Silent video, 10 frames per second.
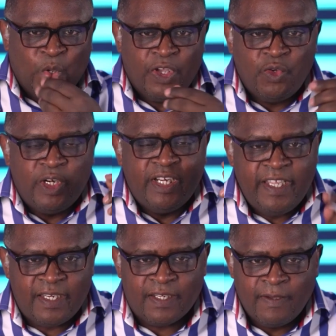You
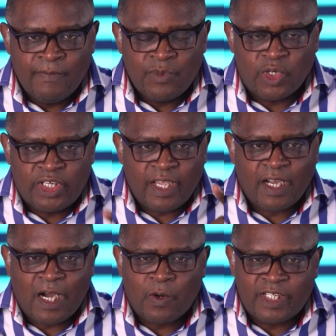need to take
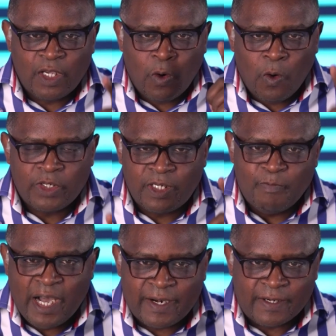out the old
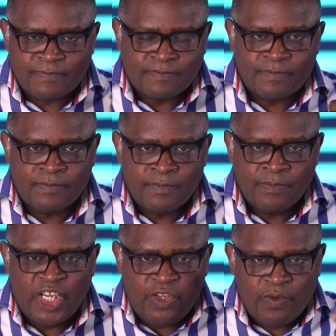man
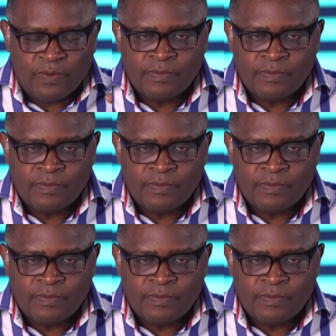in you